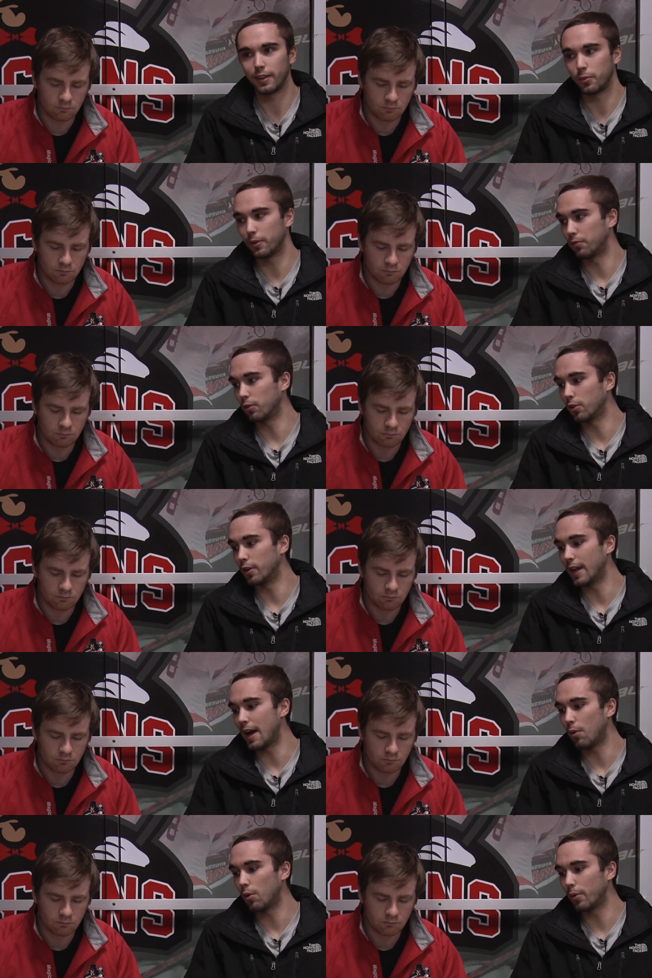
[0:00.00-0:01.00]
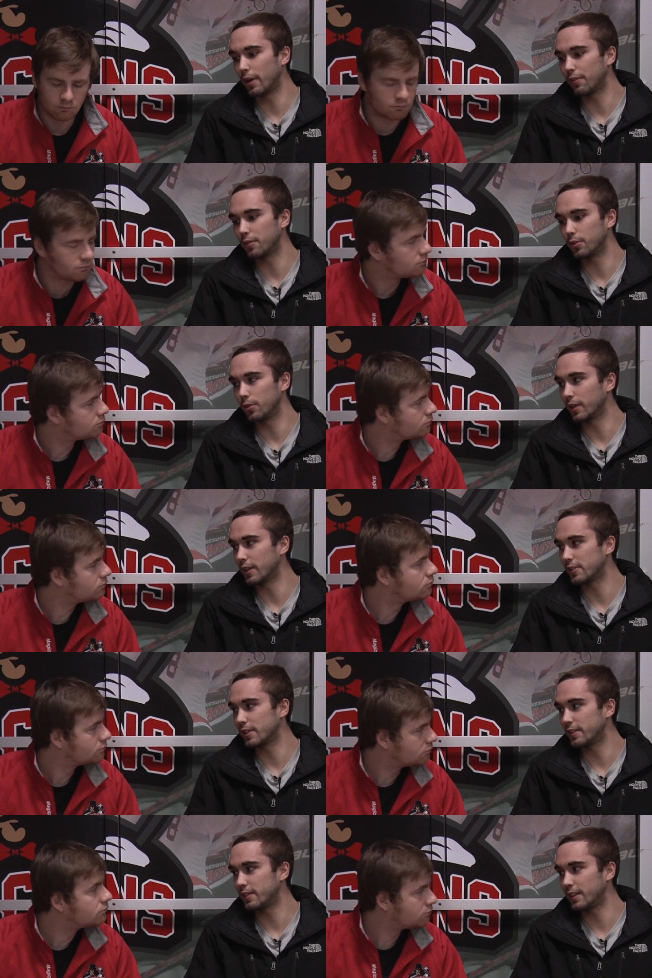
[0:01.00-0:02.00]
Speaker 1: think we've learned now what we have to do
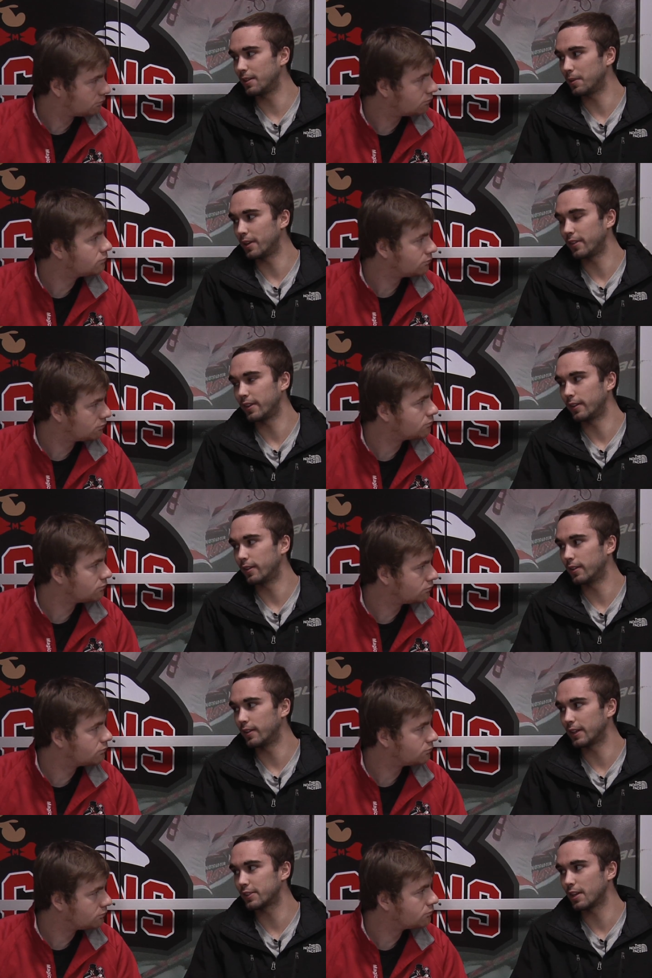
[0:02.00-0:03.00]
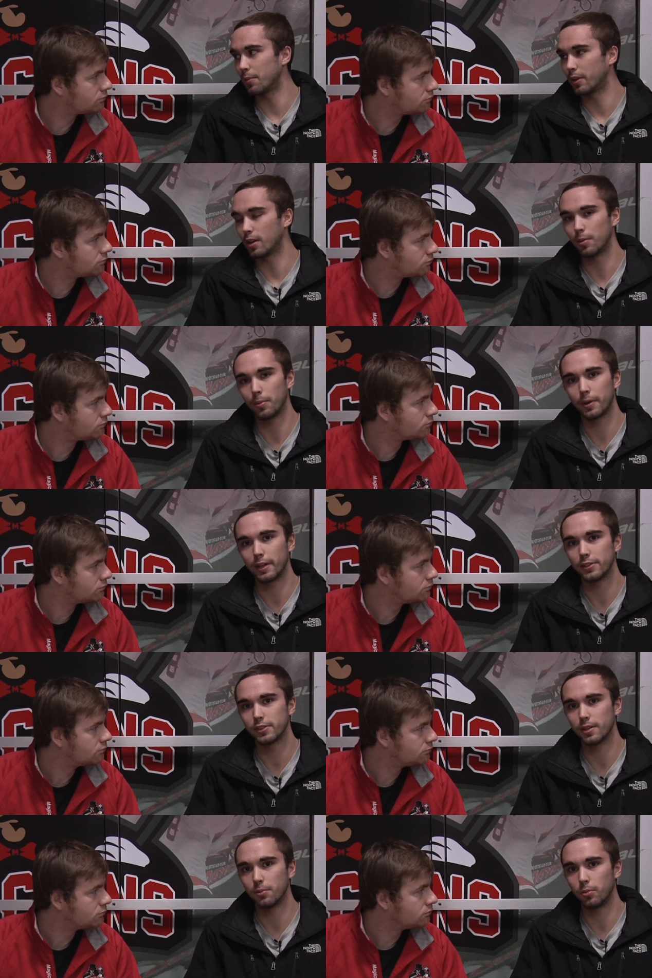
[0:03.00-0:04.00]
against that team. And I think next time we come up
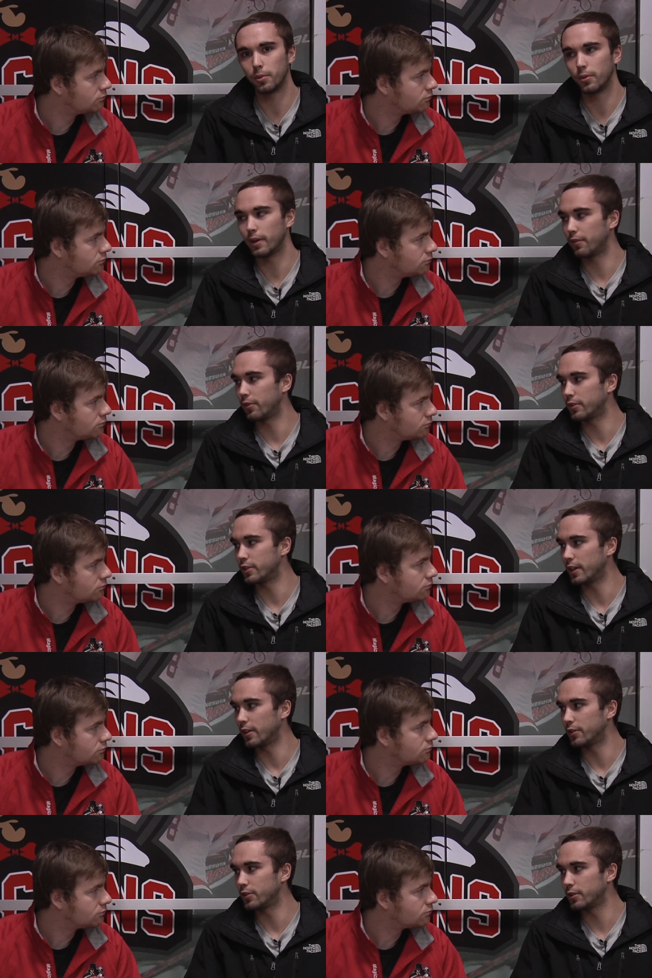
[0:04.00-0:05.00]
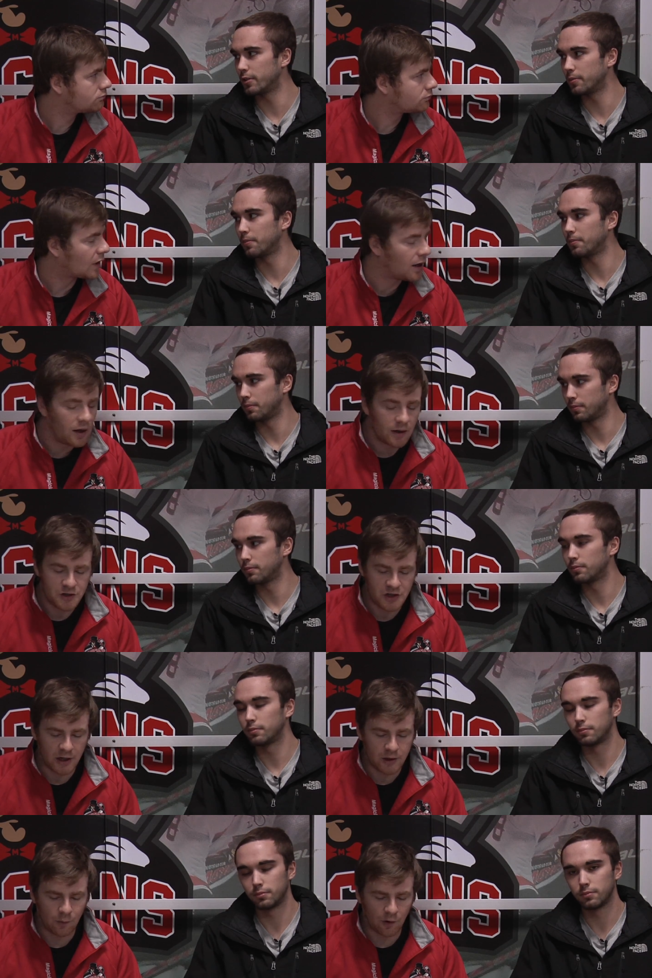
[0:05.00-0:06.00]
against them, we'll be ready for the challenge.
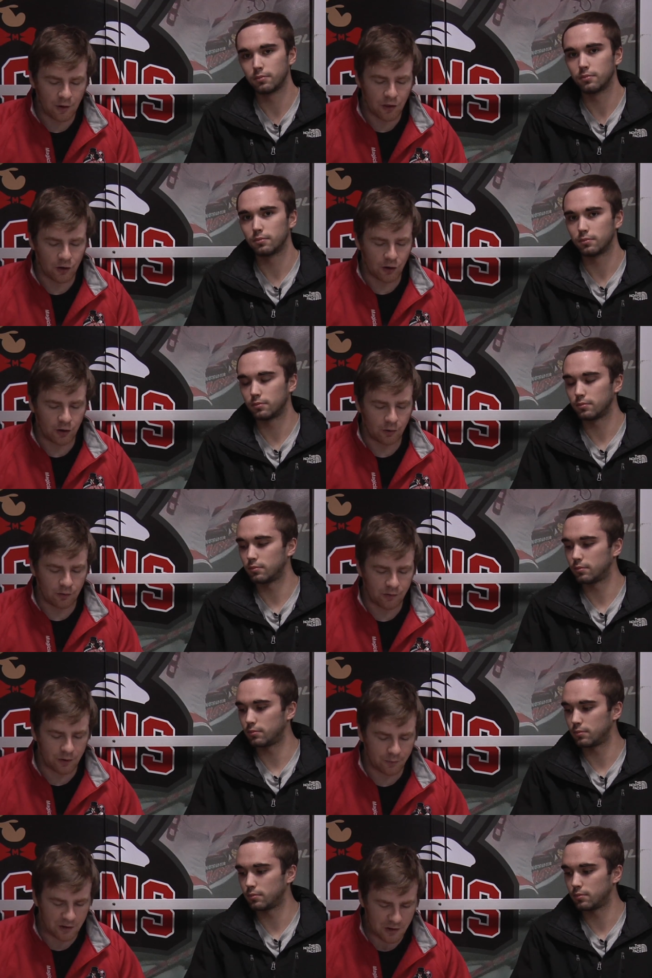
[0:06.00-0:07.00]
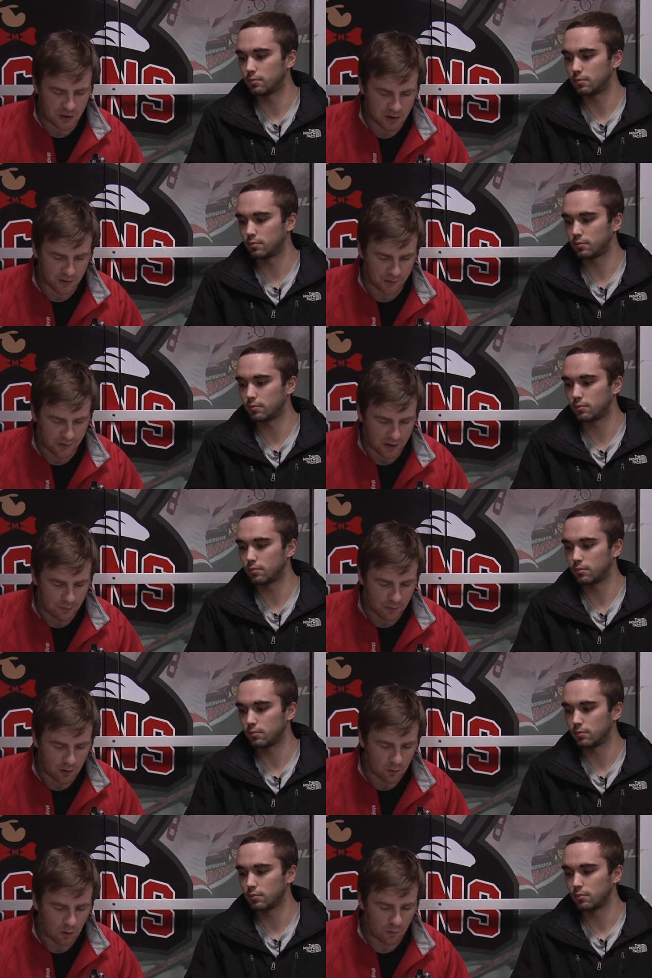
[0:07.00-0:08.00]
Speaker 2: January 3rd was your magician's
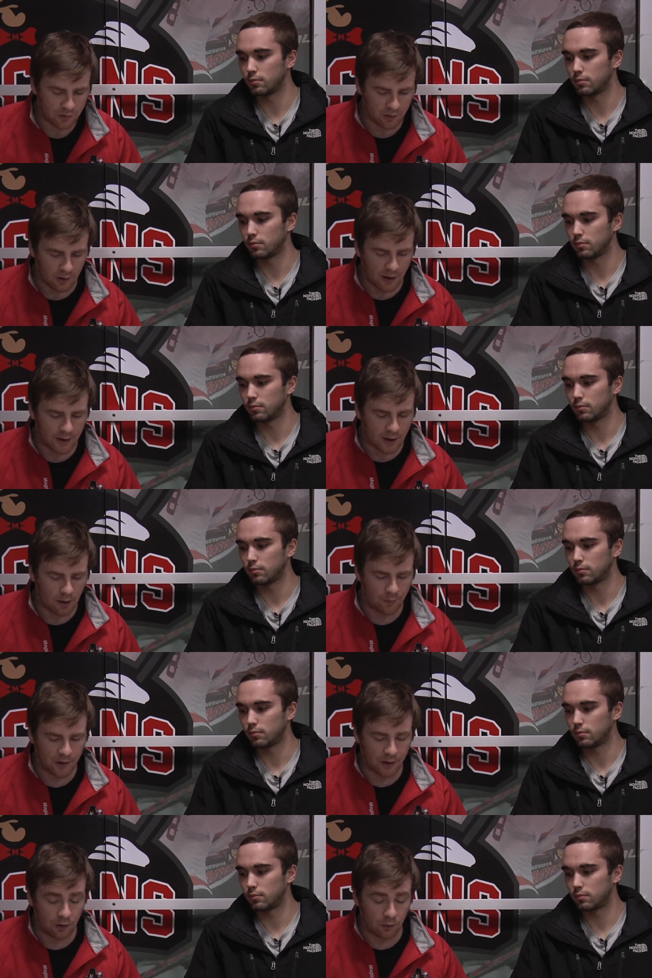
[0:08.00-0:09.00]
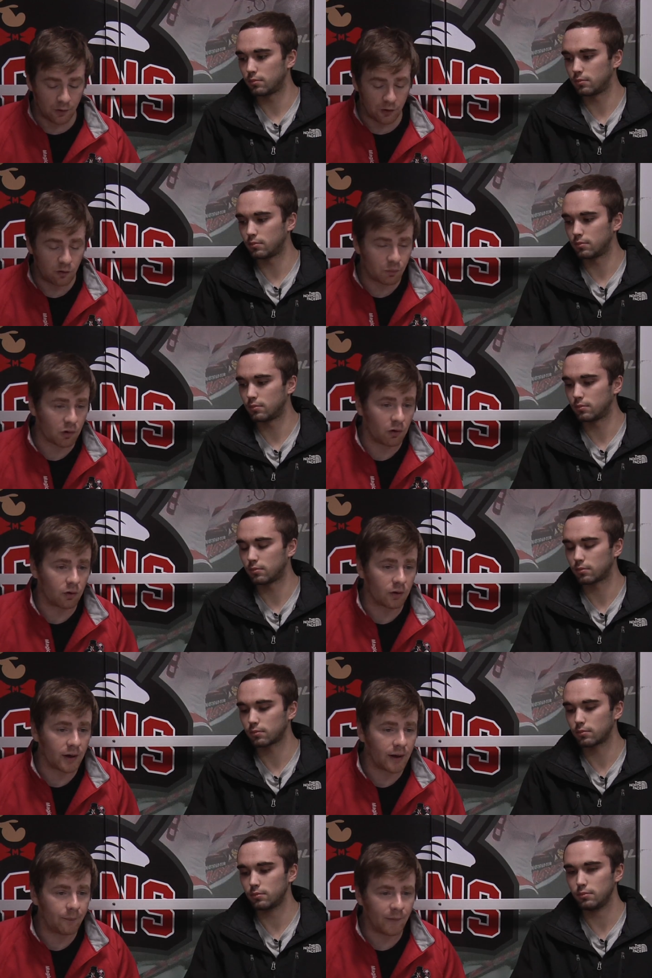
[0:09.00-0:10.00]
debut. What was it like coming into a new
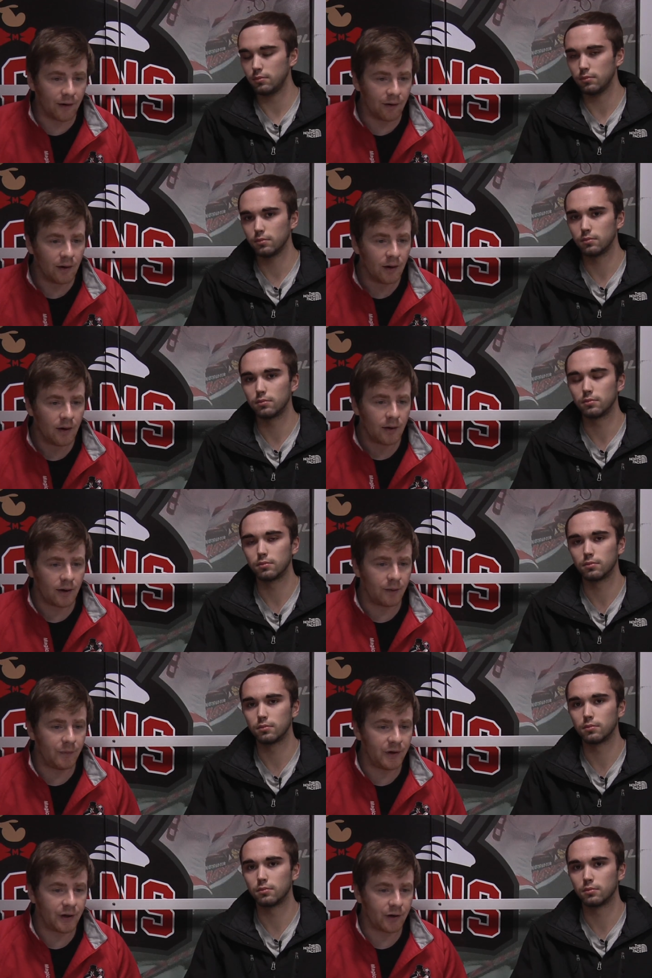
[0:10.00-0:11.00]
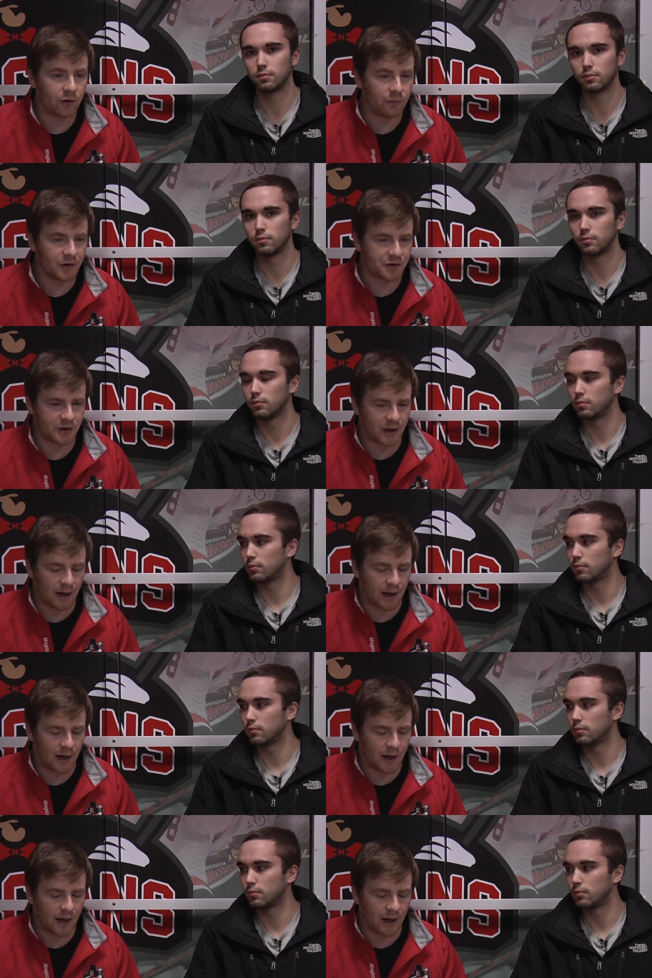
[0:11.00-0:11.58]
program and, and meeting a new bunch of